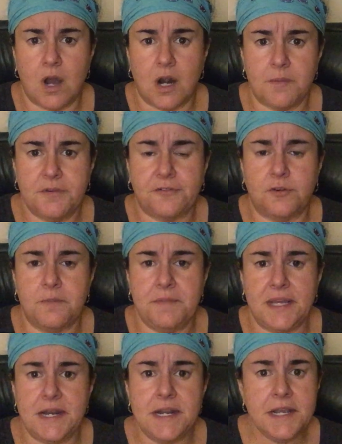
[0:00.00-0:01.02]
water before
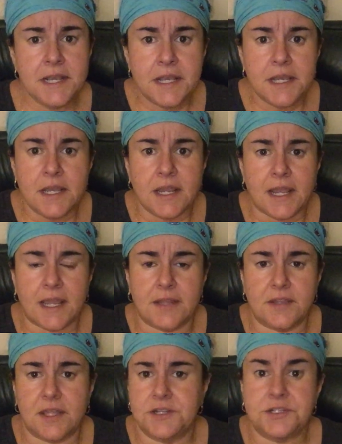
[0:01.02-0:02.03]
bed,
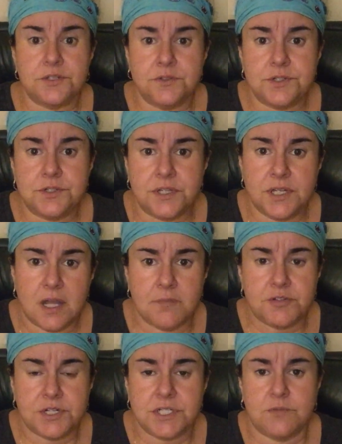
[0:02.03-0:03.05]
and then as soon as you get up,
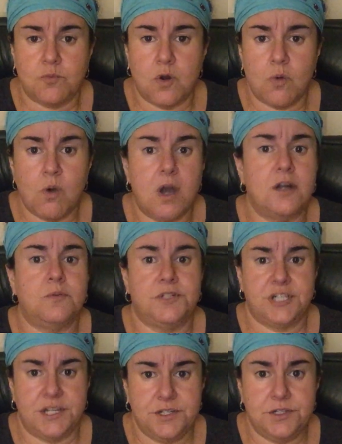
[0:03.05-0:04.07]
drink some more water,
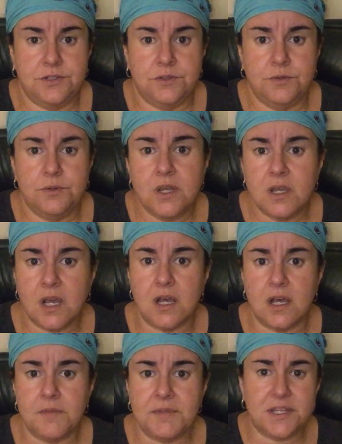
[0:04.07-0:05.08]
which I do
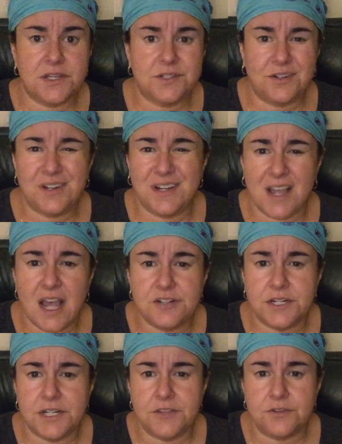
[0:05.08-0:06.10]
because you're
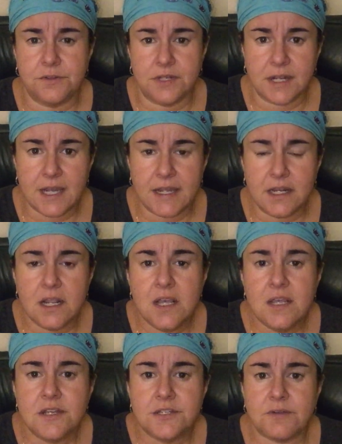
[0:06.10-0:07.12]
dehydrated through the night.
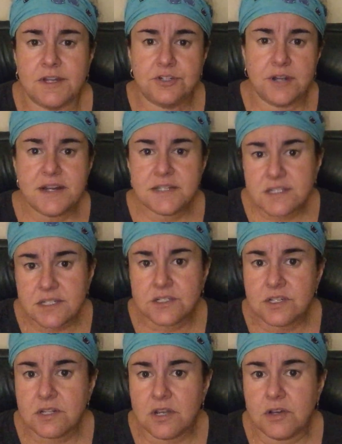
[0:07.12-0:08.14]
So I try to
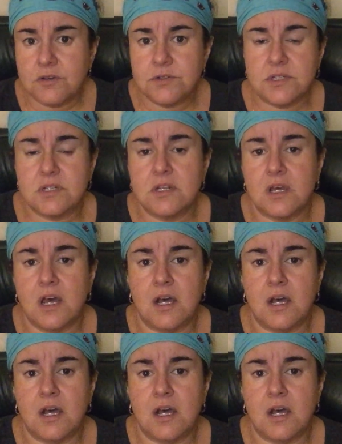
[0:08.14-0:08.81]
stick to those